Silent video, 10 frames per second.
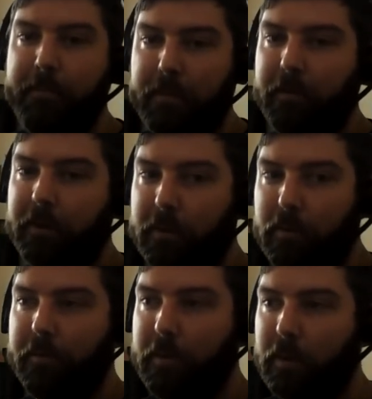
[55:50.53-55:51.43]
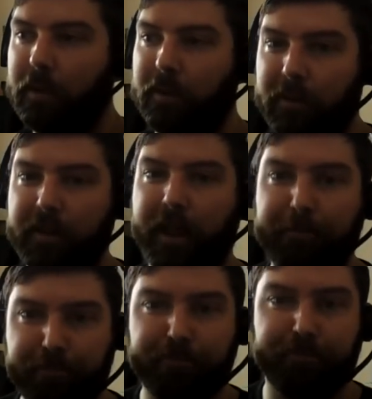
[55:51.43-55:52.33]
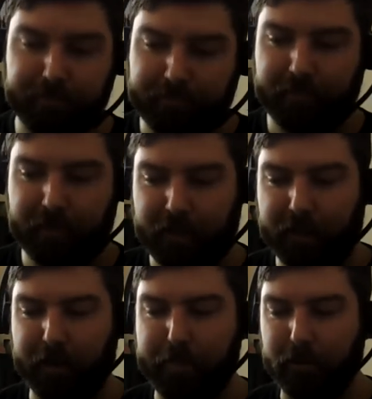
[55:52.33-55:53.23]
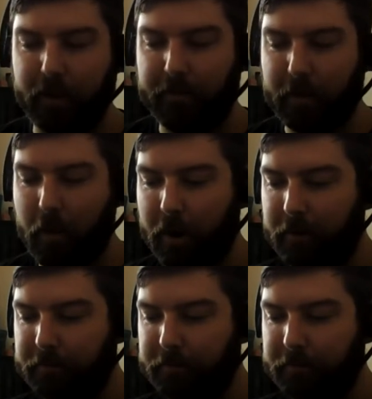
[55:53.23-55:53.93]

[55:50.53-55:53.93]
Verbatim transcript: if you if you want to learn that and build off their work